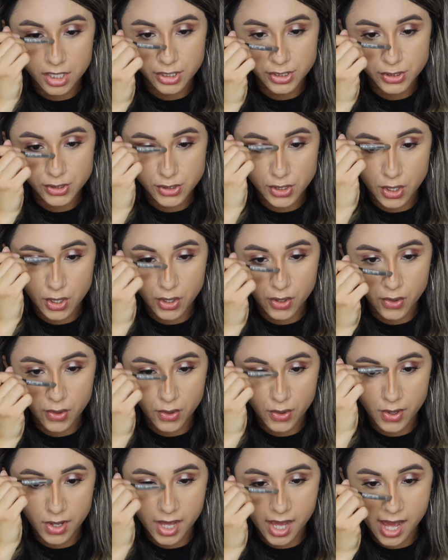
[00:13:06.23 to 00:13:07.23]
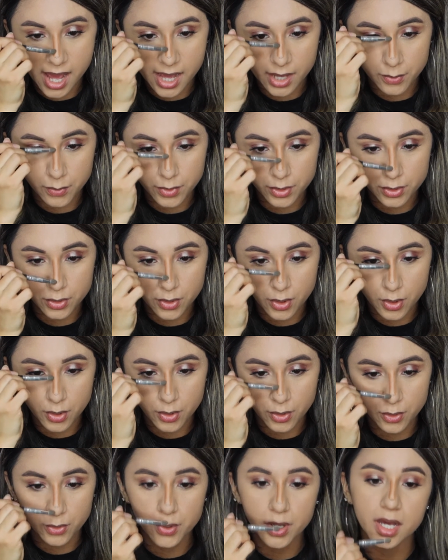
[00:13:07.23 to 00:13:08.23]
So I would
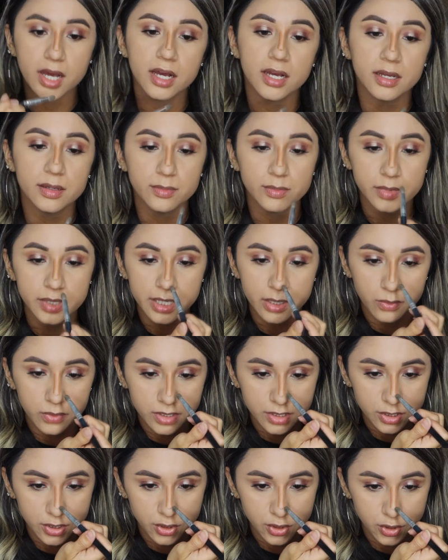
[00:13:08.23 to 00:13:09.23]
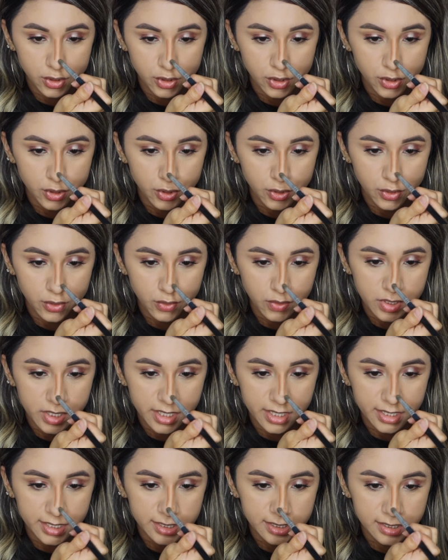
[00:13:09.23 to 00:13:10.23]
go, it was 2
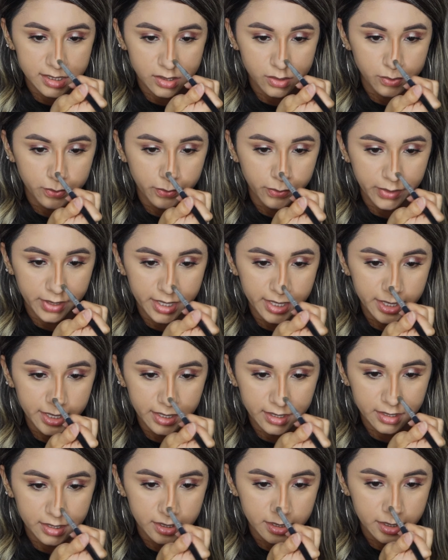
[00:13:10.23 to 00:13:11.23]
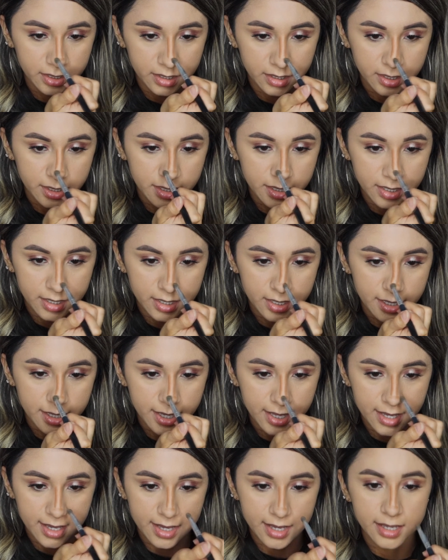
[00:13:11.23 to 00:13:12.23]
days a week,
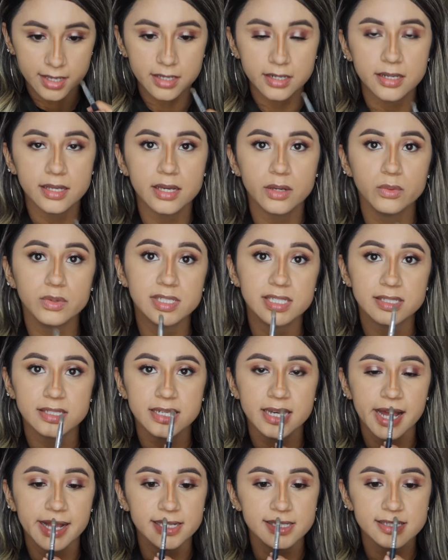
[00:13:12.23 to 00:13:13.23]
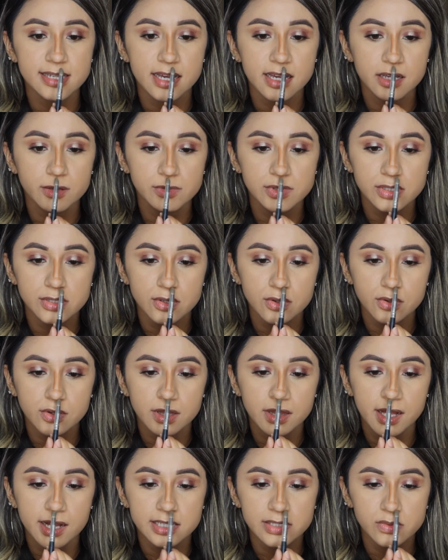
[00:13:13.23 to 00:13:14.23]
and it was nighttime. So
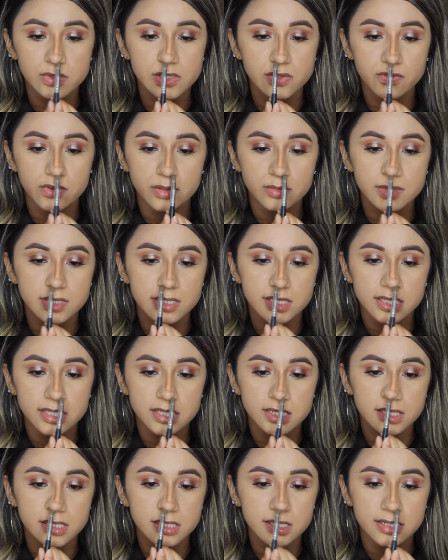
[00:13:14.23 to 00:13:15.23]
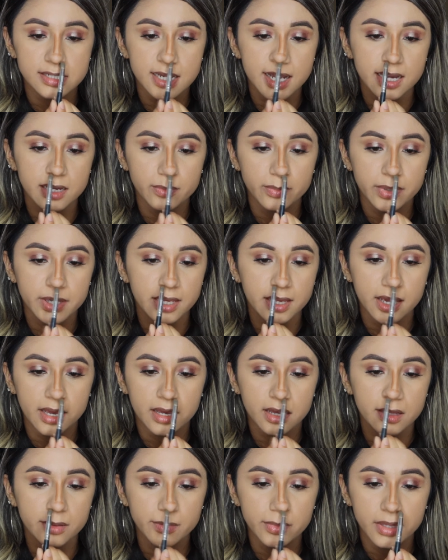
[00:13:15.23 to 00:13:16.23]
class was from 6 to 10
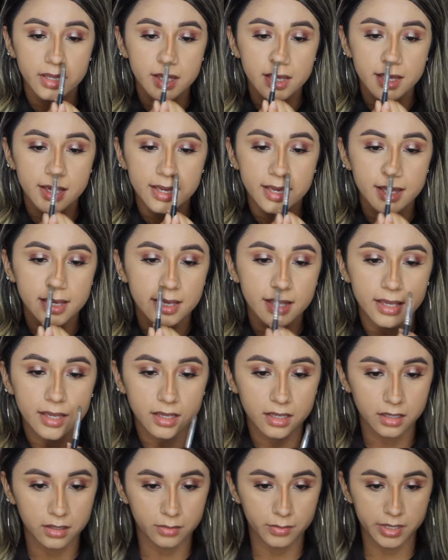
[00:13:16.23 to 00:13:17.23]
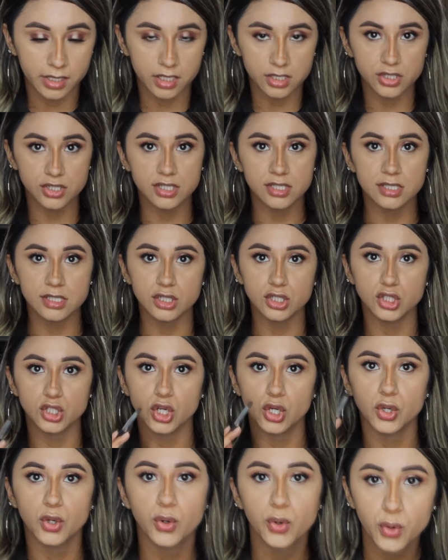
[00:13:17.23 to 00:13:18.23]
p.m. Oh my gosh, this looks
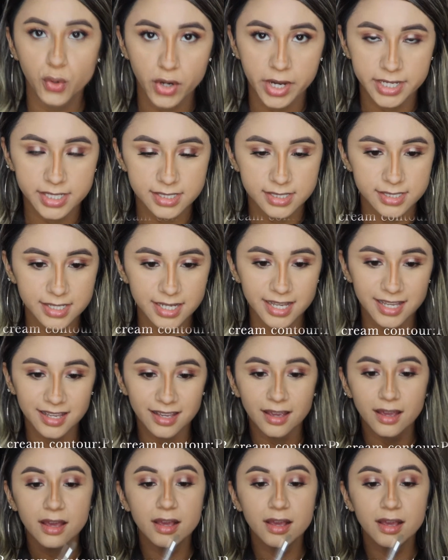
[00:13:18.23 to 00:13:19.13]
crazy.